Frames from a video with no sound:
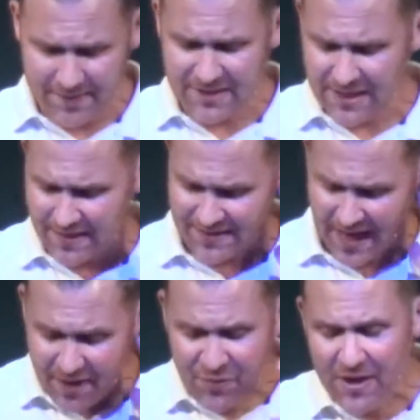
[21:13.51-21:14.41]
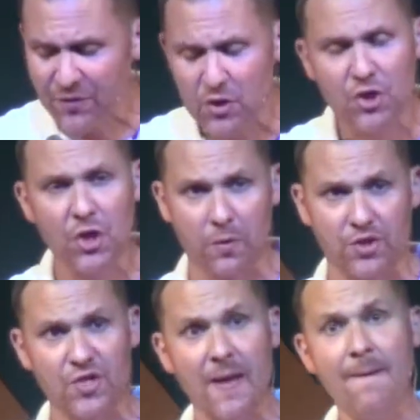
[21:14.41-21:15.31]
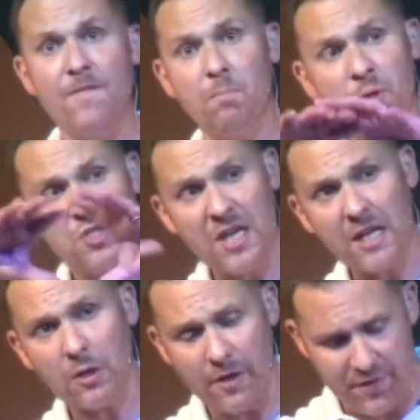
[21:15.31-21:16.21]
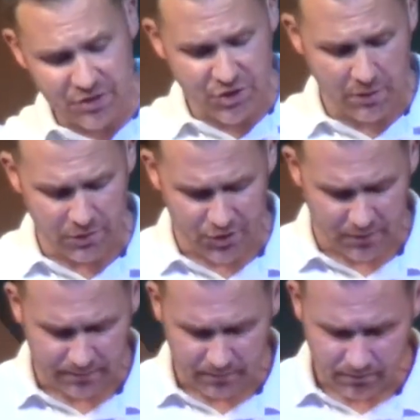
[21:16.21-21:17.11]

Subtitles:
Let me just tell you this. I think the church, particularly this church,